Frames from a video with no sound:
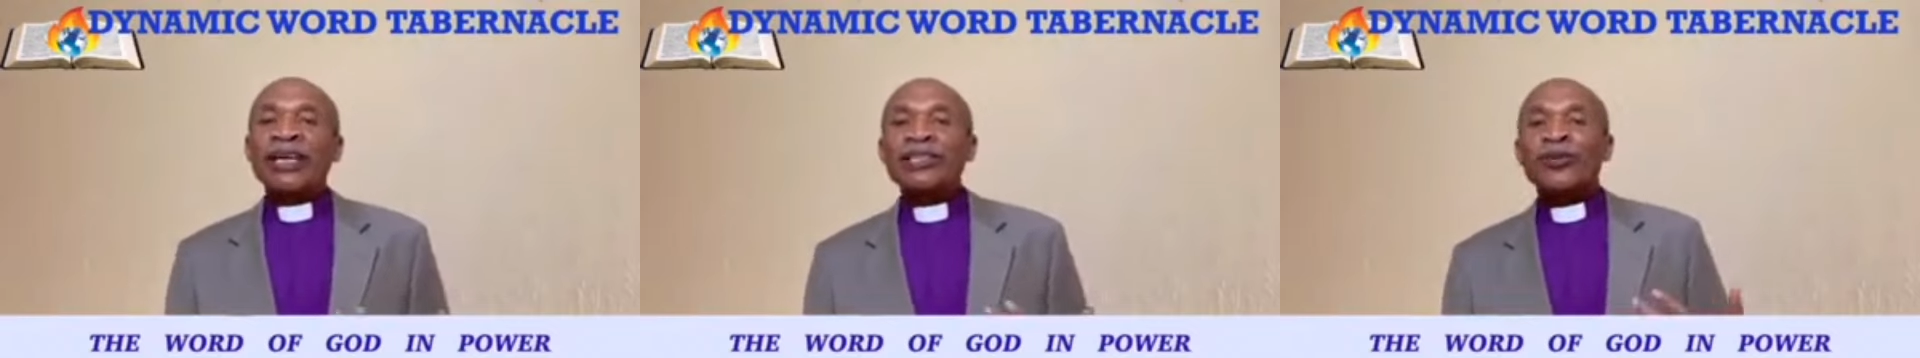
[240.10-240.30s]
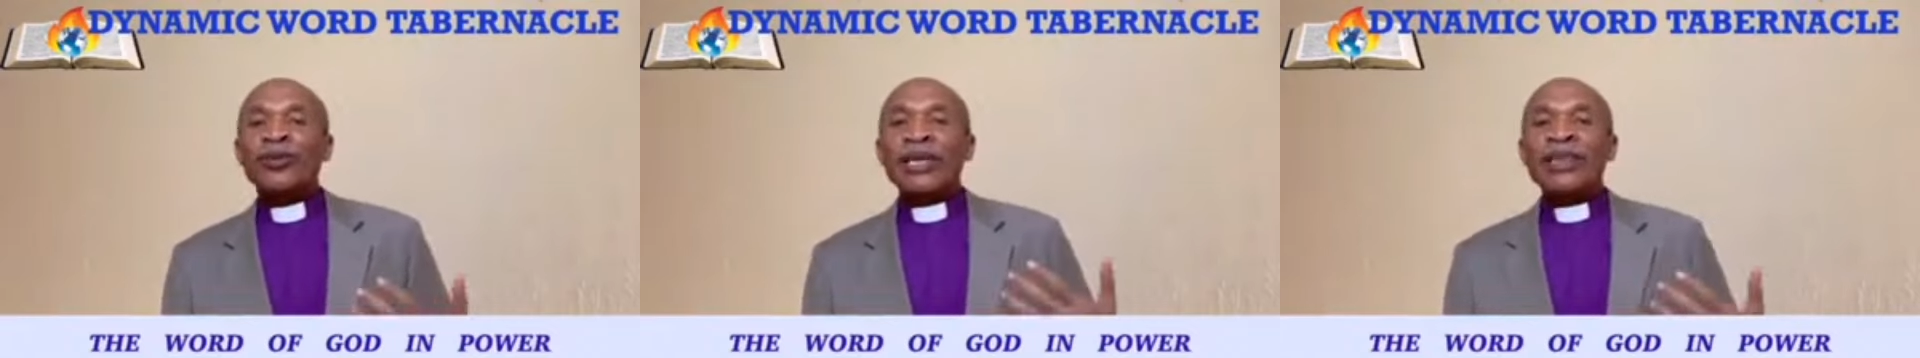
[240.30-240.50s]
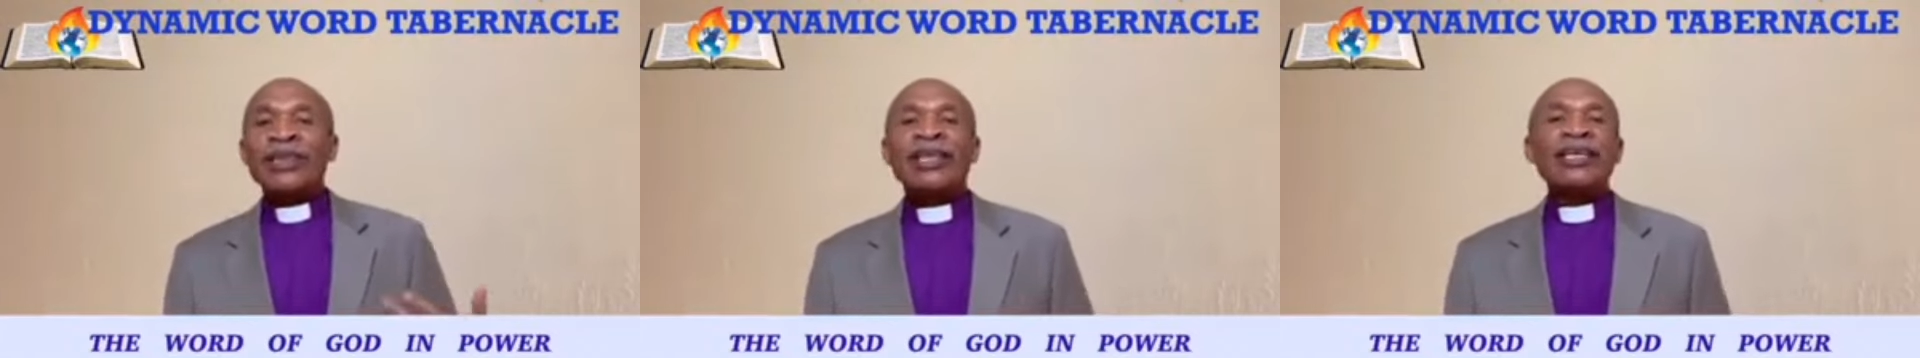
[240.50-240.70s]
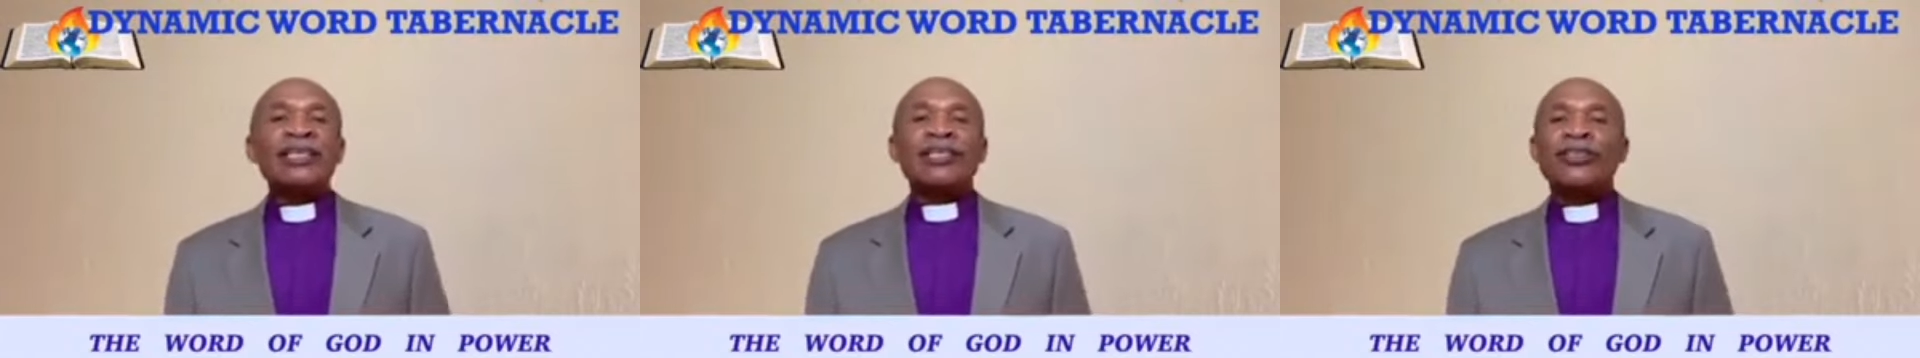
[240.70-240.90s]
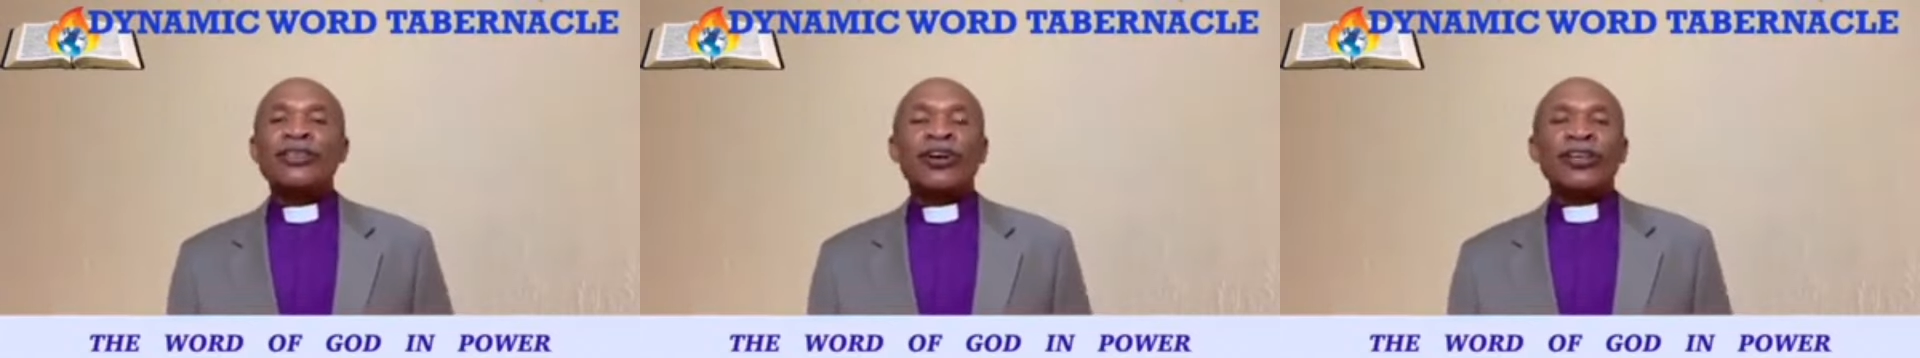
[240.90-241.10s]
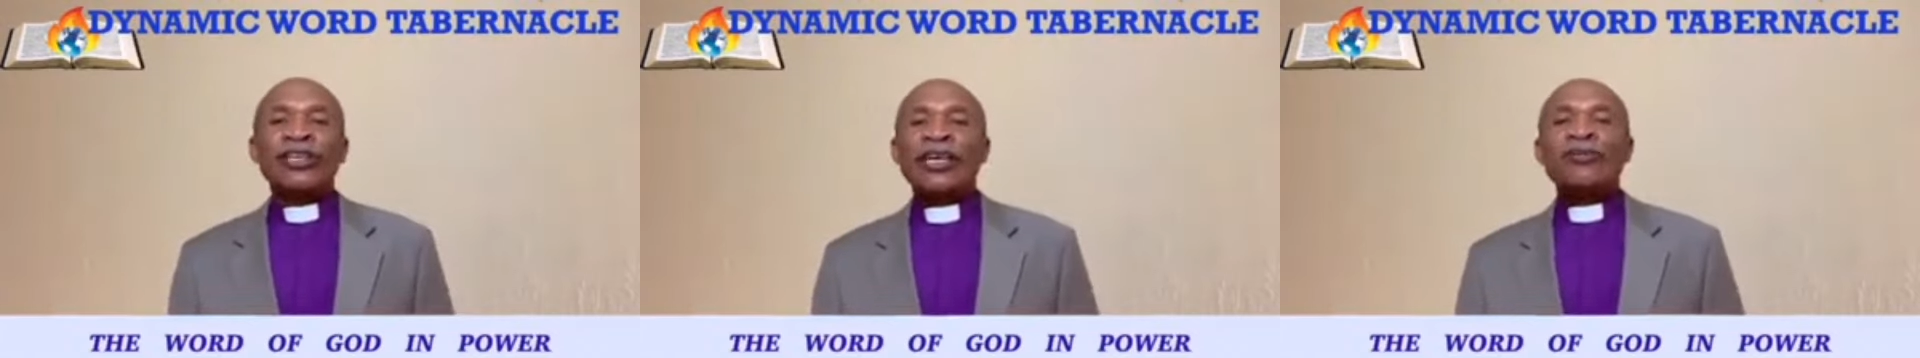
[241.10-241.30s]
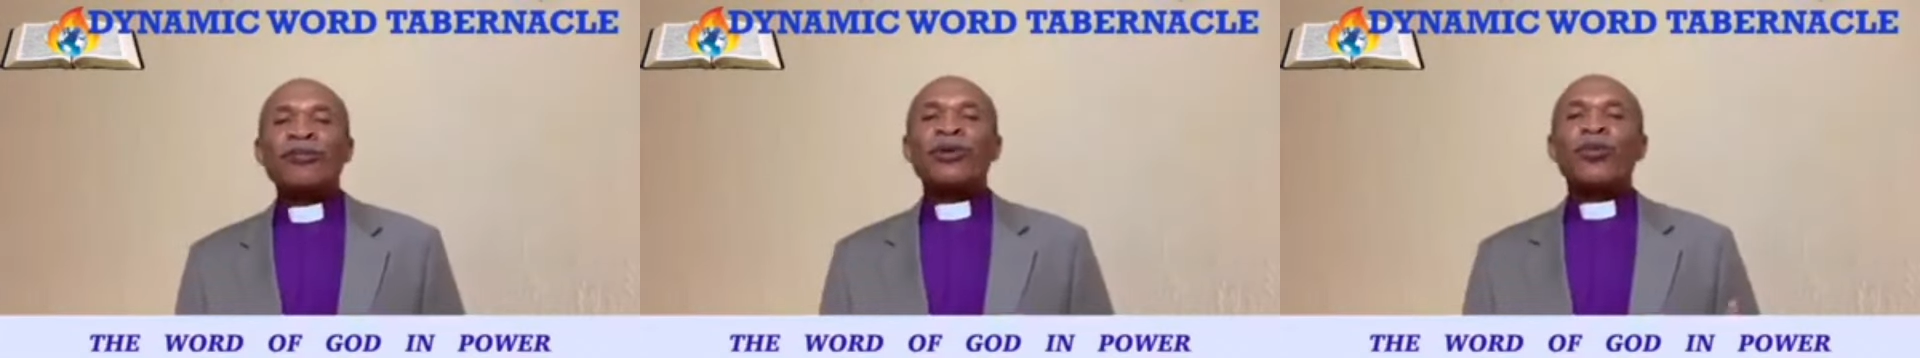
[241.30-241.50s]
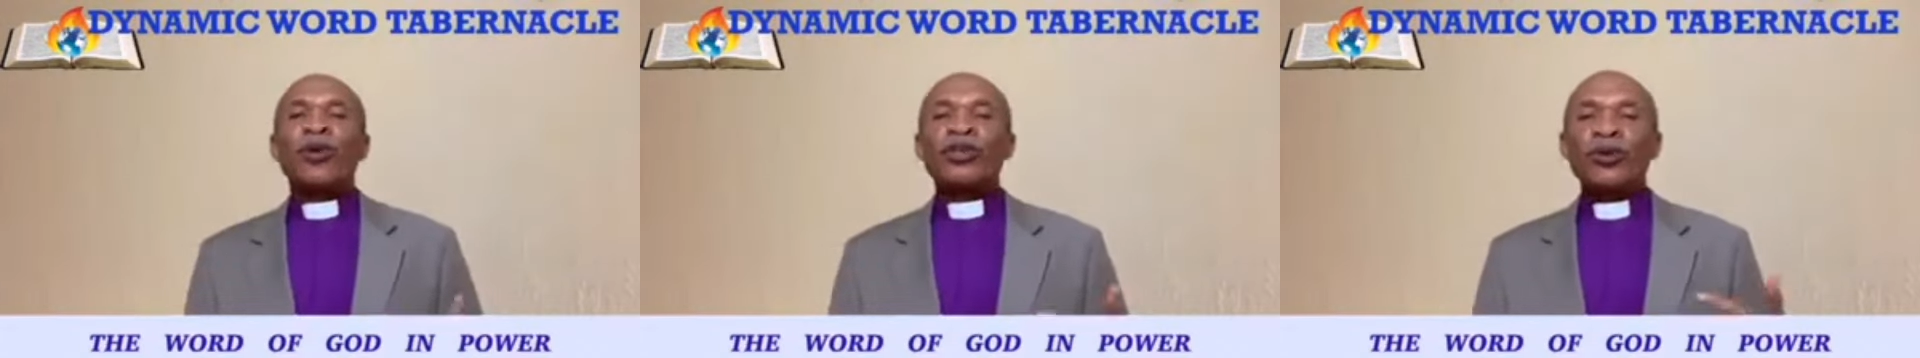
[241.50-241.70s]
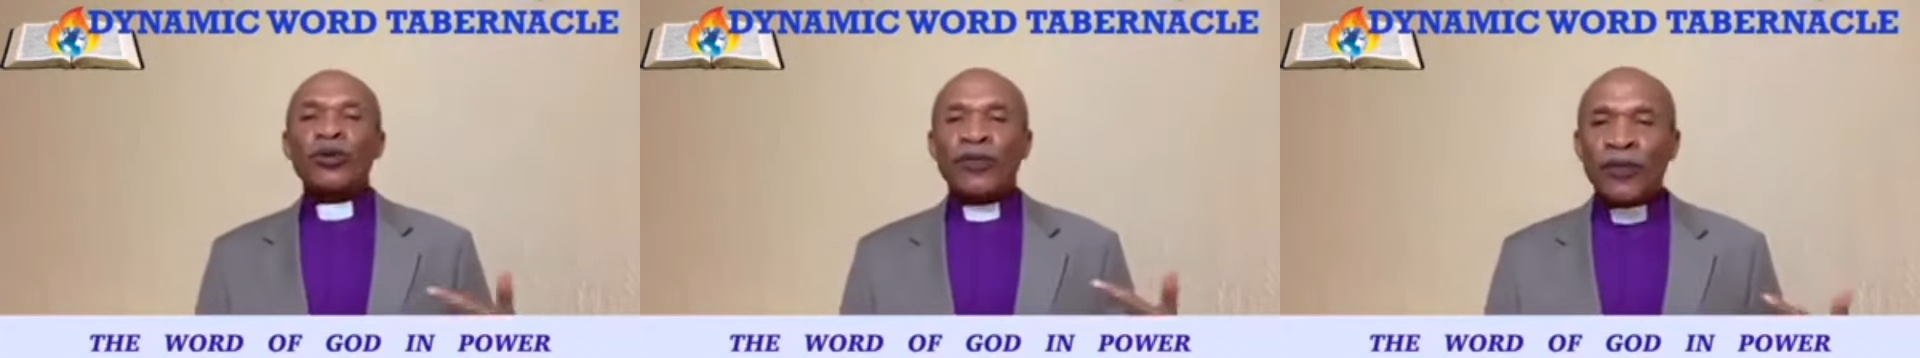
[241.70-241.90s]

to get things done and we want to